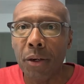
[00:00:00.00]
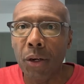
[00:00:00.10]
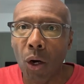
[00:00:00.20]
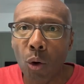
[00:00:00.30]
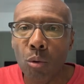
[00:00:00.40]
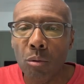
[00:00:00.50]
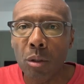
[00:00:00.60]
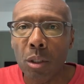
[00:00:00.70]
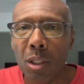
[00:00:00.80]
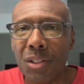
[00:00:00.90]
No.
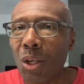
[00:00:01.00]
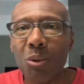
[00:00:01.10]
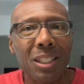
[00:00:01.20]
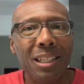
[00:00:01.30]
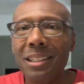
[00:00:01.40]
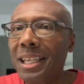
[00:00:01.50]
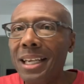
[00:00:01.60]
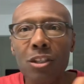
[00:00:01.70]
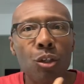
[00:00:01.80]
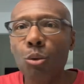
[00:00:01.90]
So
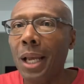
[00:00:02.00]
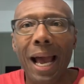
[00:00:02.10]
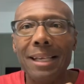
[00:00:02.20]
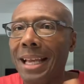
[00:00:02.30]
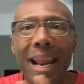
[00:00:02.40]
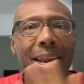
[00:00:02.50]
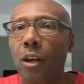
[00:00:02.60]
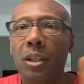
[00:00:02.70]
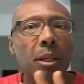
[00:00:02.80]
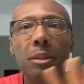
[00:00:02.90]
these two guys,
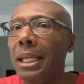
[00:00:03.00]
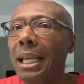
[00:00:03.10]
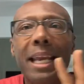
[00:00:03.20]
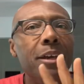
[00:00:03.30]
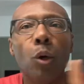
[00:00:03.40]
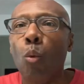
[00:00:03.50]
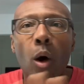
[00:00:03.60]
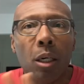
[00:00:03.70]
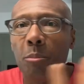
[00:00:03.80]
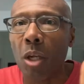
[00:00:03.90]
either
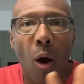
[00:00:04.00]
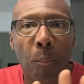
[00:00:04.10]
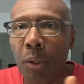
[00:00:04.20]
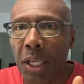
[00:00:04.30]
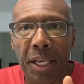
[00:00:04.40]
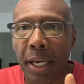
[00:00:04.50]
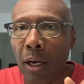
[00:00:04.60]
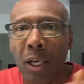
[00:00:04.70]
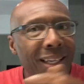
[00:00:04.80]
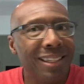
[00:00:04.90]
one of them y'all put in
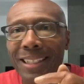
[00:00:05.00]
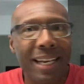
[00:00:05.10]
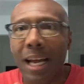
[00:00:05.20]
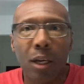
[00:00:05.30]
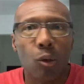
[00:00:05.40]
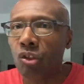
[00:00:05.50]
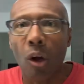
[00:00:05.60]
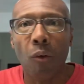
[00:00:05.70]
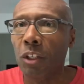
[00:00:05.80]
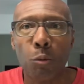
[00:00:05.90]
there, they not going to
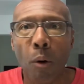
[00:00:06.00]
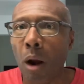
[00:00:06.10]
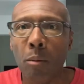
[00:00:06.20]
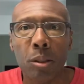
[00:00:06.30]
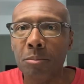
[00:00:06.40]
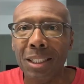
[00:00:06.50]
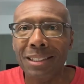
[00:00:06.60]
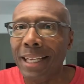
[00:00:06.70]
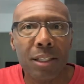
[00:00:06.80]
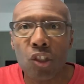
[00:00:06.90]
solve this problem.
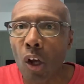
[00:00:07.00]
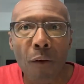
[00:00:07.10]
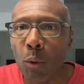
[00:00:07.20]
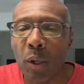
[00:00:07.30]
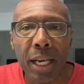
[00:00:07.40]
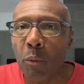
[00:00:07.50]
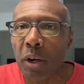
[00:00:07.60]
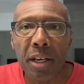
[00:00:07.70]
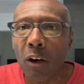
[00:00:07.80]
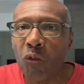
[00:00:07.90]
They didn't solve it when they were
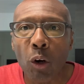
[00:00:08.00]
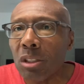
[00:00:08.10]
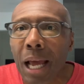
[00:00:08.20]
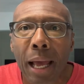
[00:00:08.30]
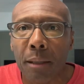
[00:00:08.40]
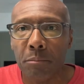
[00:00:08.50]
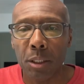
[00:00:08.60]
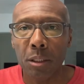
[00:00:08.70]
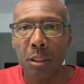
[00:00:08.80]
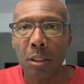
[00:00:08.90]
in there the first time.
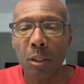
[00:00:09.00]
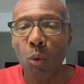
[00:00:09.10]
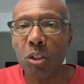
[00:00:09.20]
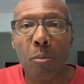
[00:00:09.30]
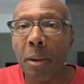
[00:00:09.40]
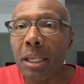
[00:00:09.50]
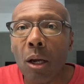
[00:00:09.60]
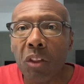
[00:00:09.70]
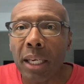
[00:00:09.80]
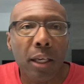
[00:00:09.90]
What make
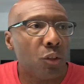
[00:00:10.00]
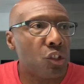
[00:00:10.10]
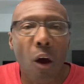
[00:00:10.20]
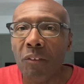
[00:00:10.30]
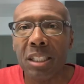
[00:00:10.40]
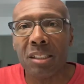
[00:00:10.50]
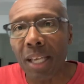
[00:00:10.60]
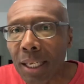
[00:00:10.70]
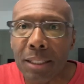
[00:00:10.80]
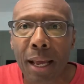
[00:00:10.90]
y'all think they're going to solve it the
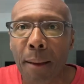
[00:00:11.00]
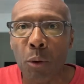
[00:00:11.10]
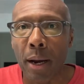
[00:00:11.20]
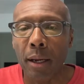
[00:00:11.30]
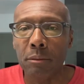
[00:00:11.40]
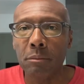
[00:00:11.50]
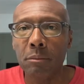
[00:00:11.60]
second time around?